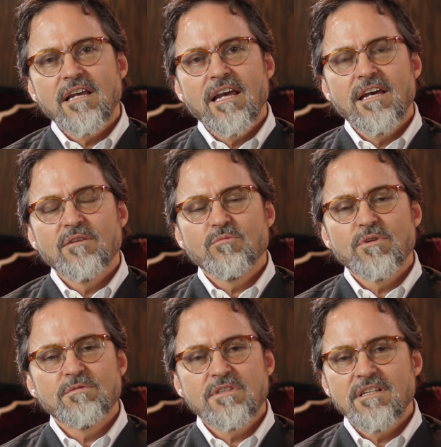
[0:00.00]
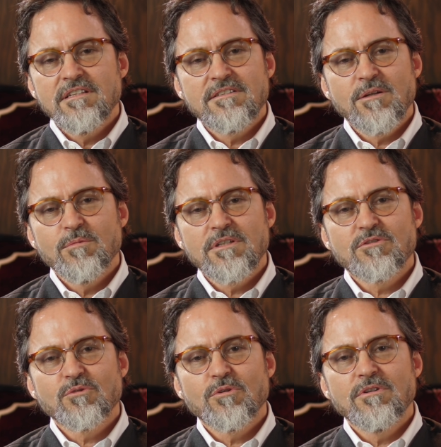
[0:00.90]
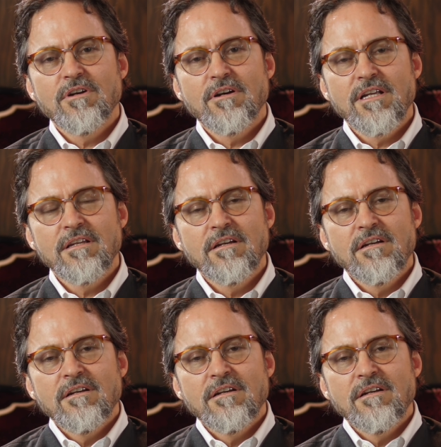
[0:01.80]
and we've seen some extraordinary